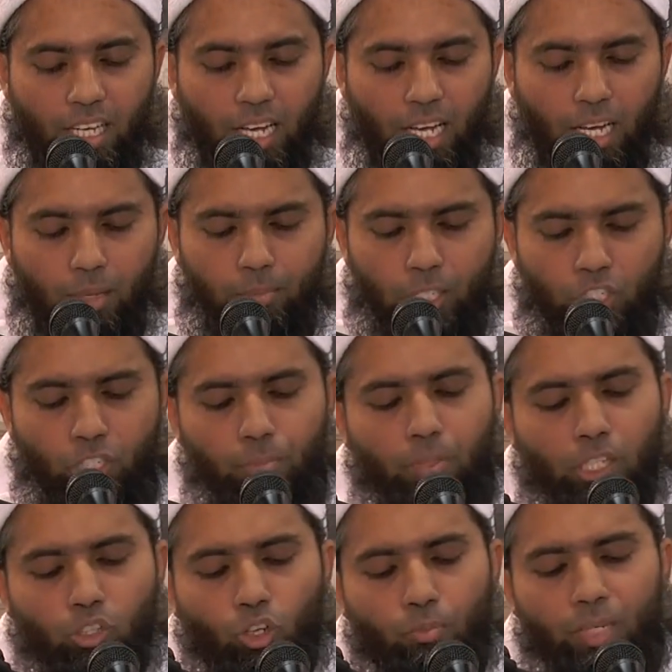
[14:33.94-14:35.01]
Alama
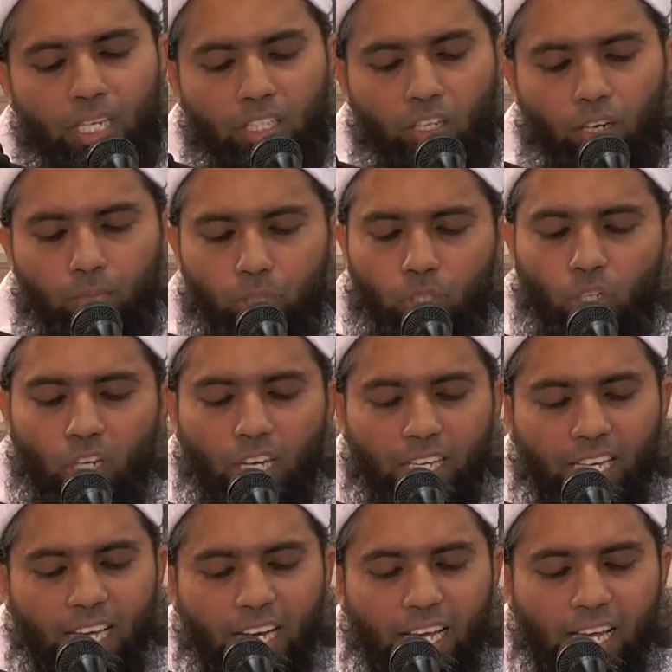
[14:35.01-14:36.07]
Shibli Nu'mani
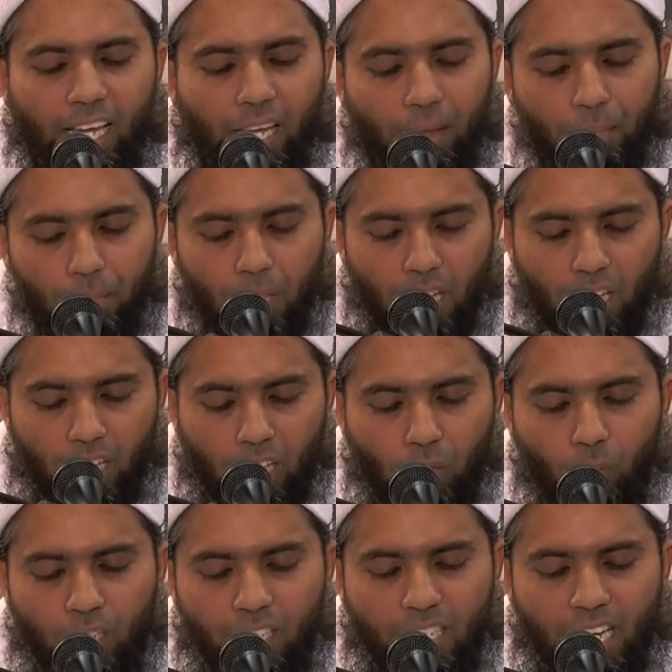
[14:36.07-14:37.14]
rahmatullahi alayhi, he
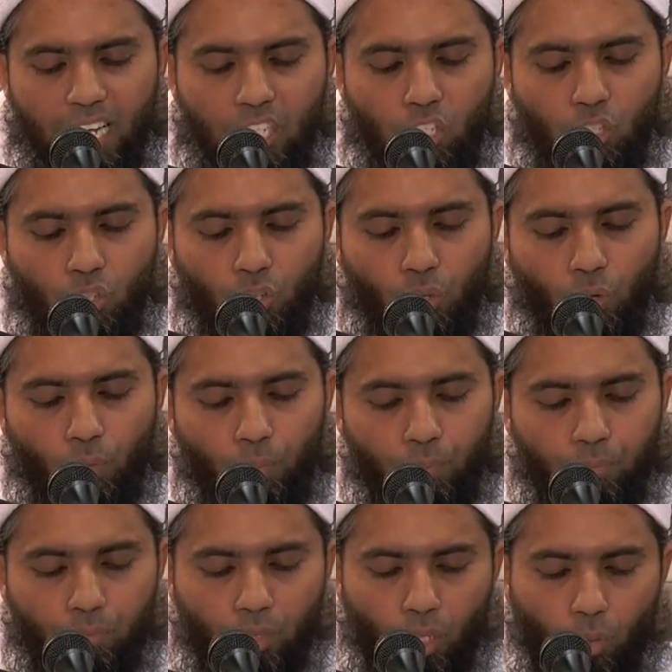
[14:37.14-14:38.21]
was asked,
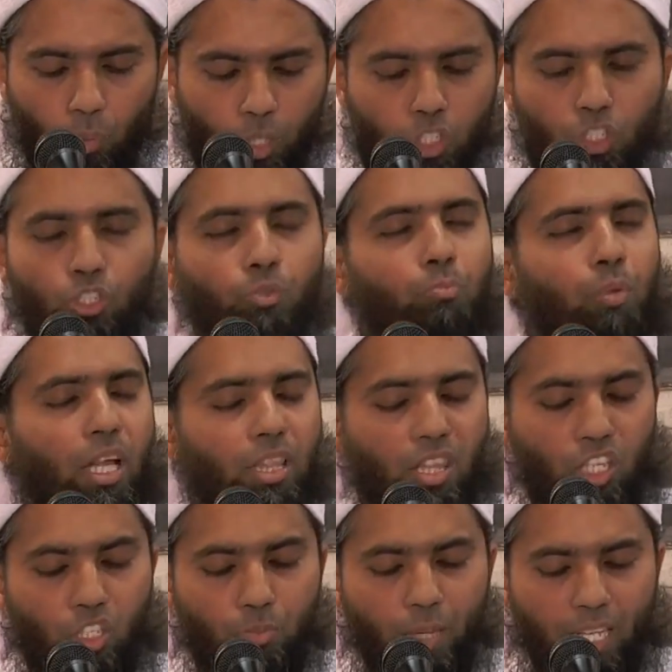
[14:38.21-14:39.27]
which month
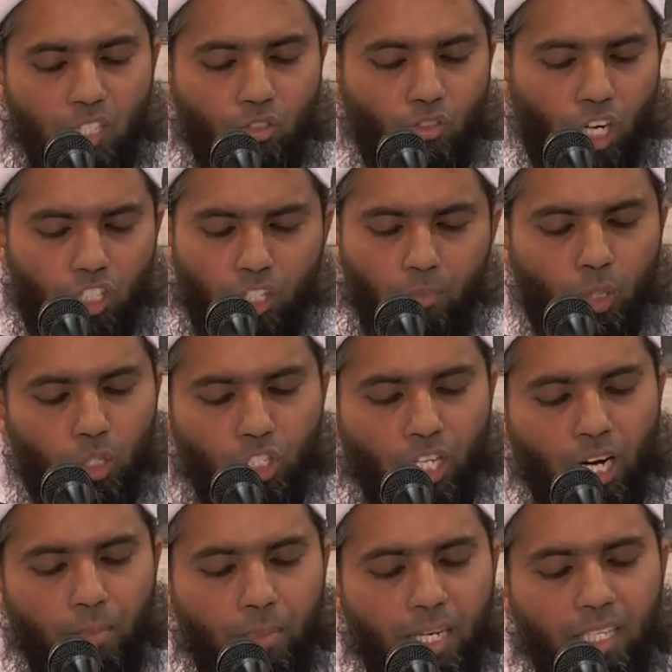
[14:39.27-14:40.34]
is best, Rajab aw
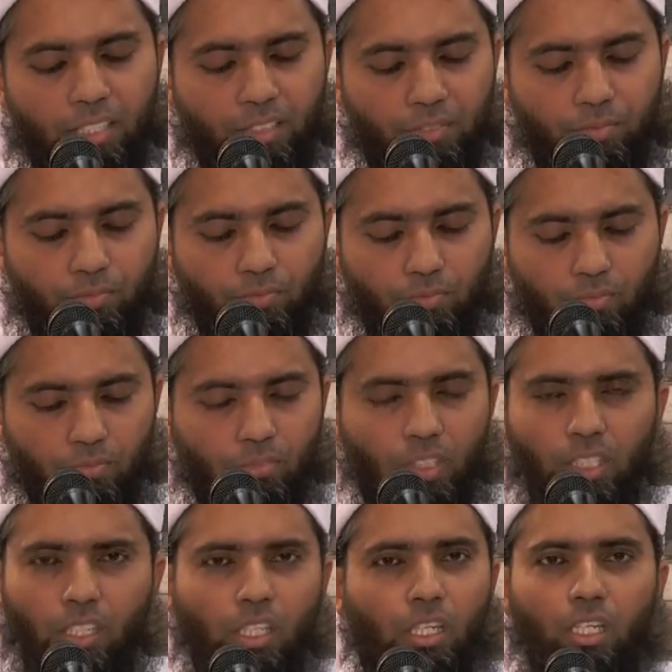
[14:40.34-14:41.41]
Sha'ban?
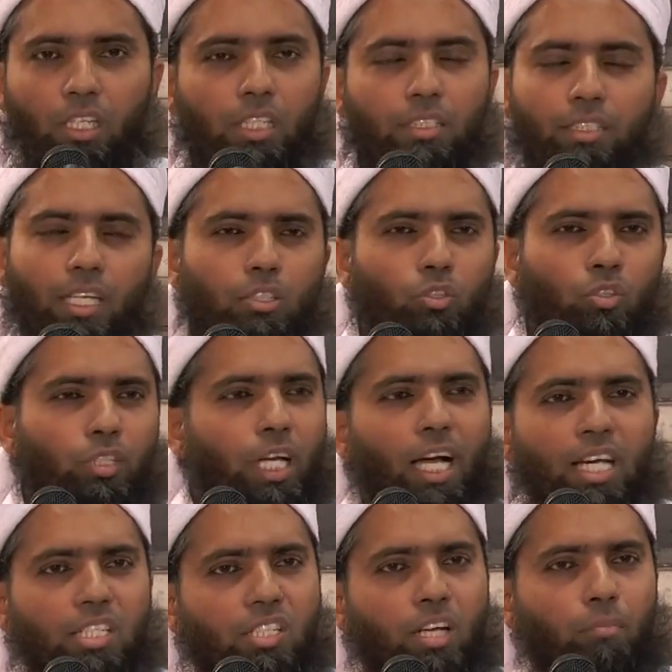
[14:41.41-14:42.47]
He said, don't
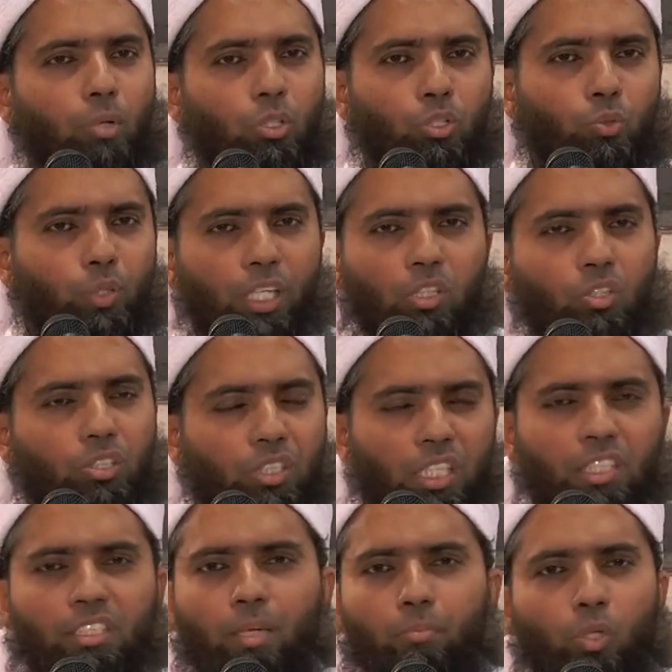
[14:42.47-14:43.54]
ask about doing good
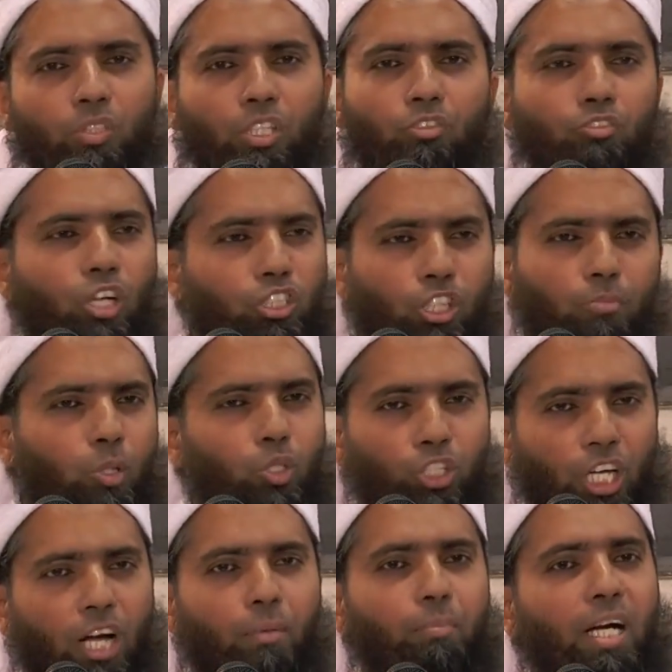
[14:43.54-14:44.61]
deeds about in Rajab or
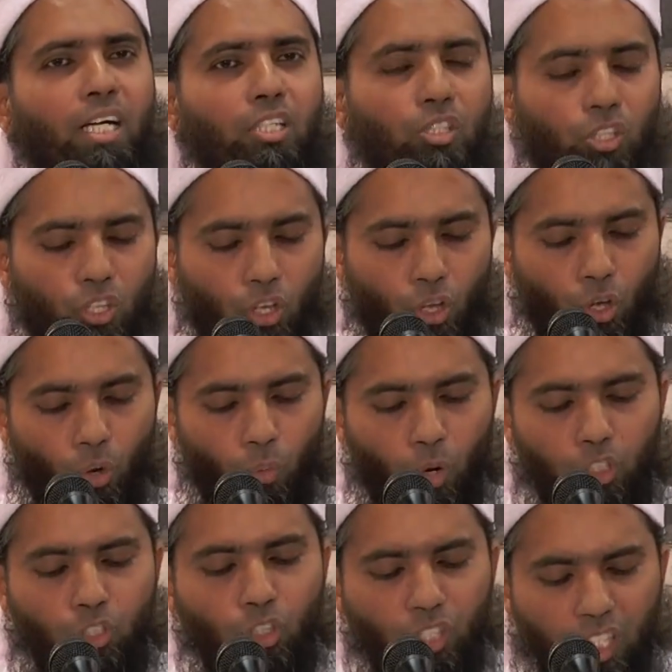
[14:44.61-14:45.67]
Sha'ban.
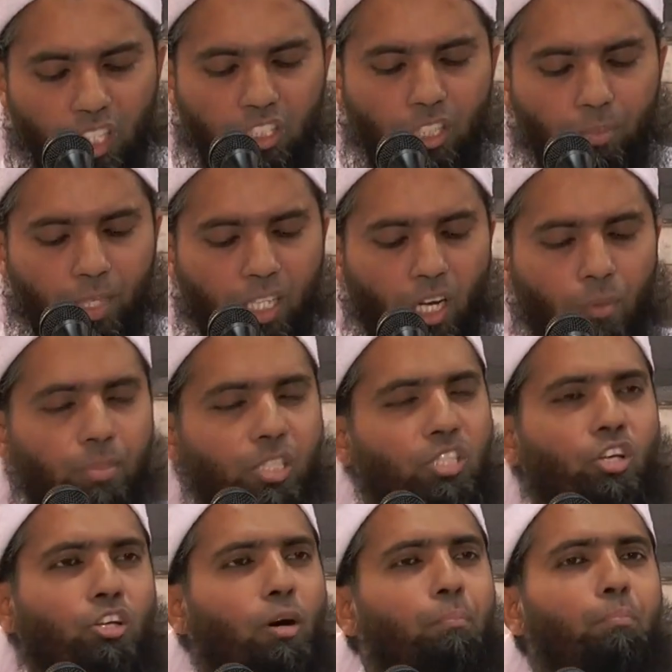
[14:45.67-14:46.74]
What you need to become is
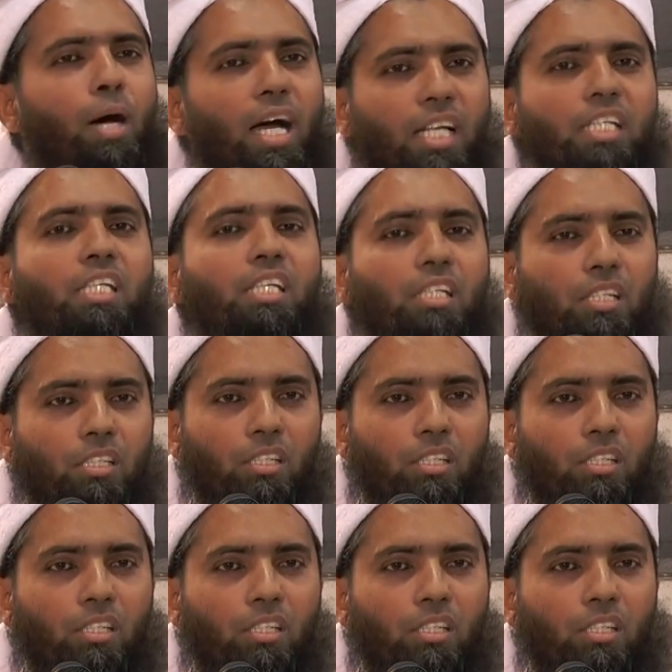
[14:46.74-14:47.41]
a Rabbani.